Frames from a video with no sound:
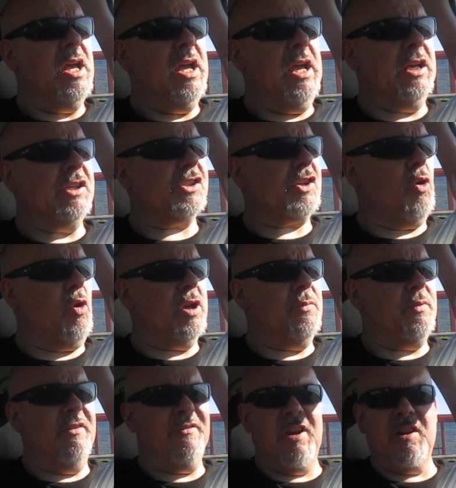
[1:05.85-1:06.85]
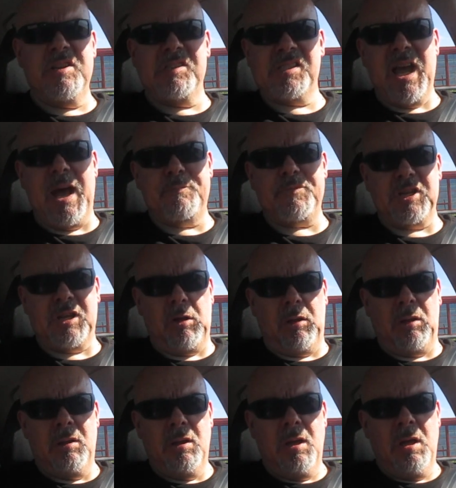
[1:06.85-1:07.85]
is going to be very
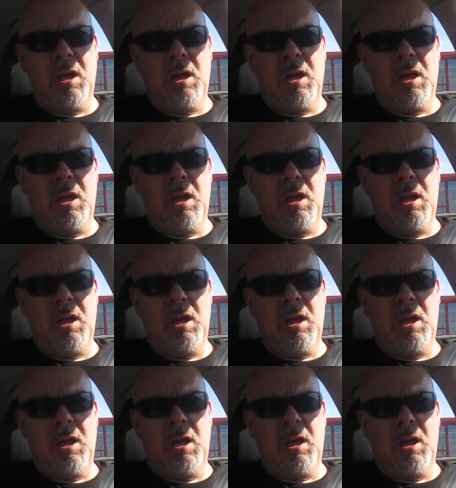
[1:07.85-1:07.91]
skeptical.